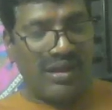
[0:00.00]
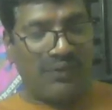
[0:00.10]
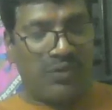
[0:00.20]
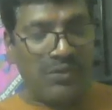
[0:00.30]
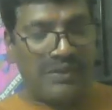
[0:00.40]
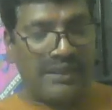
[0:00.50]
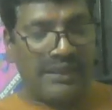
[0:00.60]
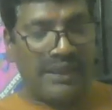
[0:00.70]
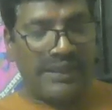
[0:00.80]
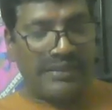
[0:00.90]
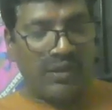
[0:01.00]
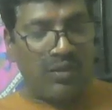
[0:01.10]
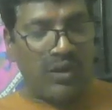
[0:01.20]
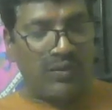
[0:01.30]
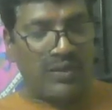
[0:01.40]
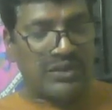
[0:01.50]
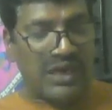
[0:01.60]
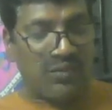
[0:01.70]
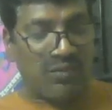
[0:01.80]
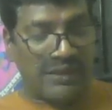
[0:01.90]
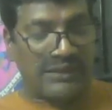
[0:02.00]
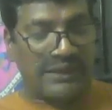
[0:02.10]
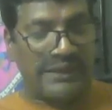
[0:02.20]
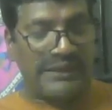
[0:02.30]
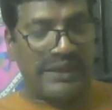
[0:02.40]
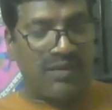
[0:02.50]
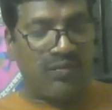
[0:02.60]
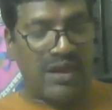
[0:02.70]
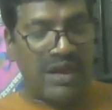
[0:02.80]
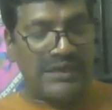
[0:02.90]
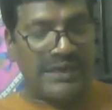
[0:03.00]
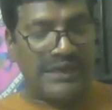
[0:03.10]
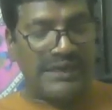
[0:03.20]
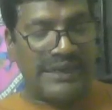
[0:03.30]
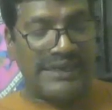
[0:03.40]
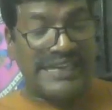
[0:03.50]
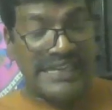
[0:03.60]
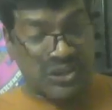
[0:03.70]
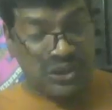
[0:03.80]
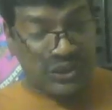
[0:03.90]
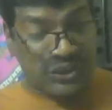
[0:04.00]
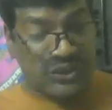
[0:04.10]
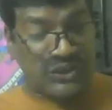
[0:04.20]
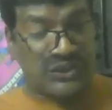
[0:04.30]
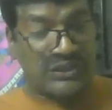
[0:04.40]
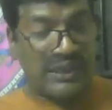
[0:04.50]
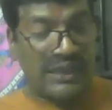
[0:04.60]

of whom the world was not worthy, they wandered in deserts